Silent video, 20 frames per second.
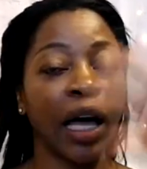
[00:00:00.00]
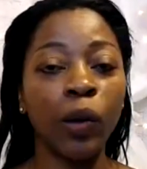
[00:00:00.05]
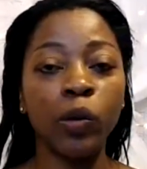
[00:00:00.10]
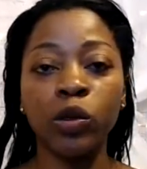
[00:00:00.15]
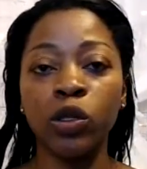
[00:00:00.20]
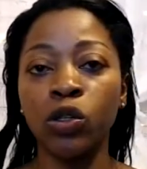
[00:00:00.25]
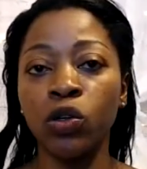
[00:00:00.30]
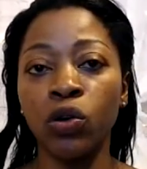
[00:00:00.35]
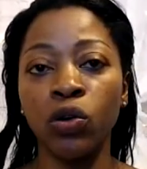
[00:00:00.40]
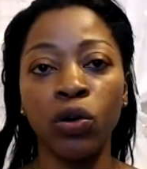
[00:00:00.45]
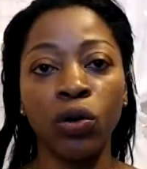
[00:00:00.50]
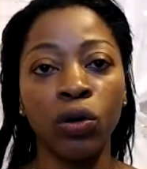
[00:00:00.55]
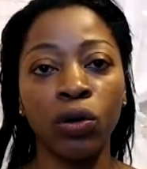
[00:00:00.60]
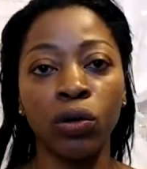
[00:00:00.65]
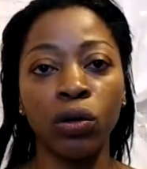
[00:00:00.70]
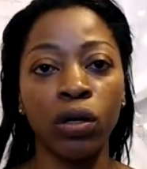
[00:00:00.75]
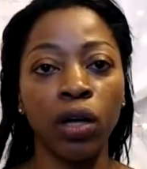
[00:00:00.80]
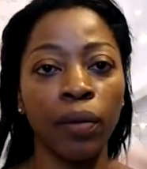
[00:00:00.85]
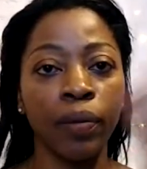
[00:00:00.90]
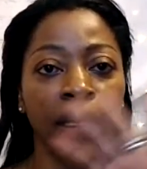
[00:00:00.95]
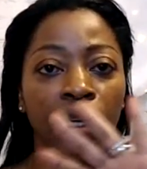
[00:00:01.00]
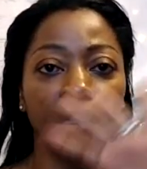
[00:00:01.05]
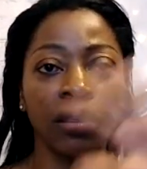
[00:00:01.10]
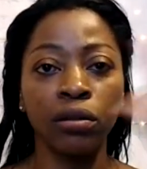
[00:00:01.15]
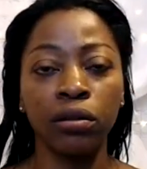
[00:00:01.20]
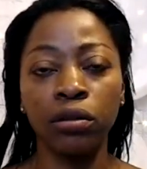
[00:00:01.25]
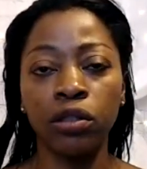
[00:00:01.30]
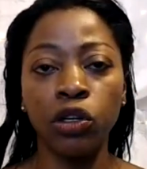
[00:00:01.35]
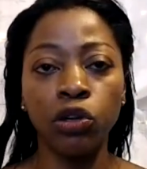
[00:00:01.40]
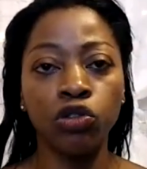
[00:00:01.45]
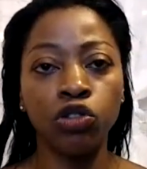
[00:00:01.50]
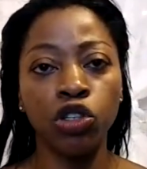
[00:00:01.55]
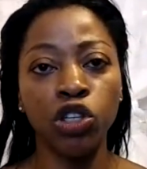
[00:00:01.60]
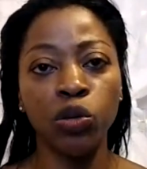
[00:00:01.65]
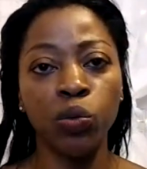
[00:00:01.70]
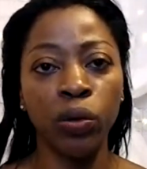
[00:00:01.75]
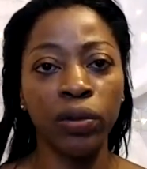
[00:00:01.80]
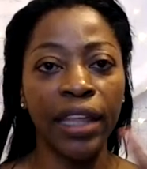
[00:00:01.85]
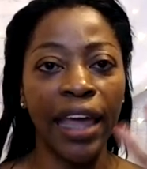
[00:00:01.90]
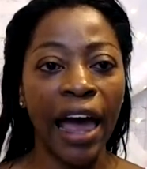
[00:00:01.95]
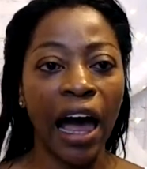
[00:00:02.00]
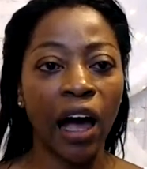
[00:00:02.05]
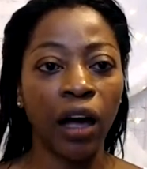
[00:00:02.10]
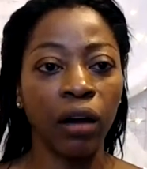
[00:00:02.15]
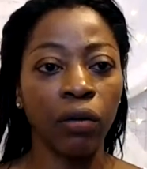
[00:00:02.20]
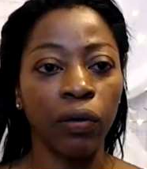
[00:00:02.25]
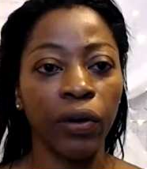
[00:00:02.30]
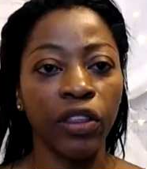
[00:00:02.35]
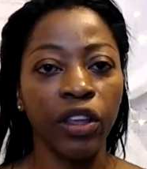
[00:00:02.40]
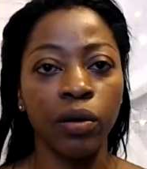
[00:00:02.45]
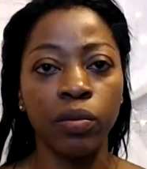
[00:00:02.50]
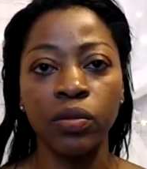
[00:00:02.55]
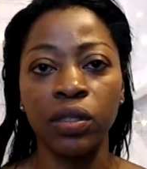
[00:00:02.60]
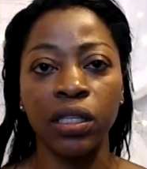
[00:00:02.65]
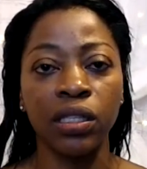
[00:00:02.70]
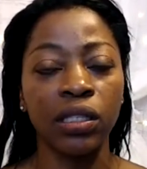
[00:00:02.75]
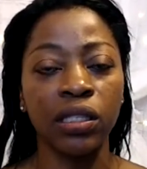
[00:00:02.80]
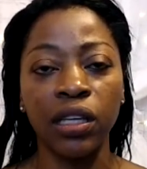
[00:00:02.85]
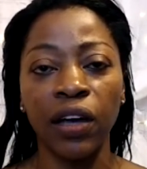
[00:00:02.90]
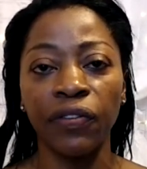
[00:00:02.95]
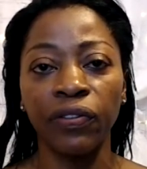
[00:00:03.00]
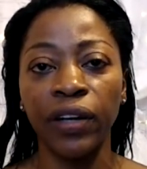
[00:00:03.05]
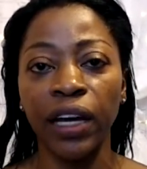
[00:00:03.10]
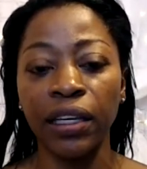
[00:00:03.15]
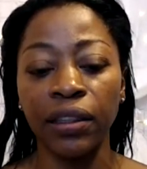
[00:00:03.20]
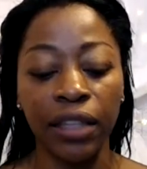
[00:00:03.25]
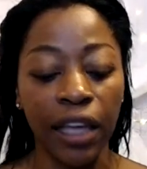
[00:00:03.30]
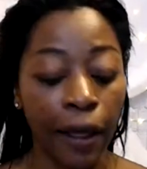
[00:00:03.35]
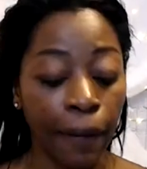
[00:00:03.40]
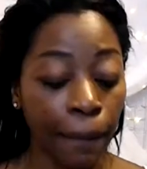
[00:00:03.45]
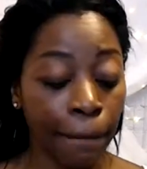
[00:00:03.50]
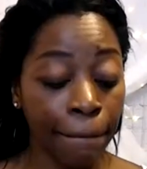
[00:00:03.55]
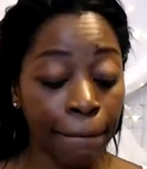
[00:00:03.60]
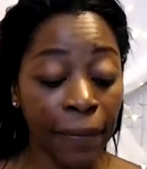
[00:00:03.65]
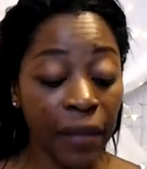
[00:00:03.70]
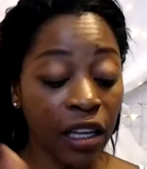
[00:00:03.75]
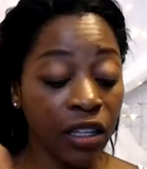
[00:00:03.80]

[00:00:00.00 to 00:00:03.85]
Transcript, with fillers: It helps Google, I mean, YouTube with the algorithms and stuff like that.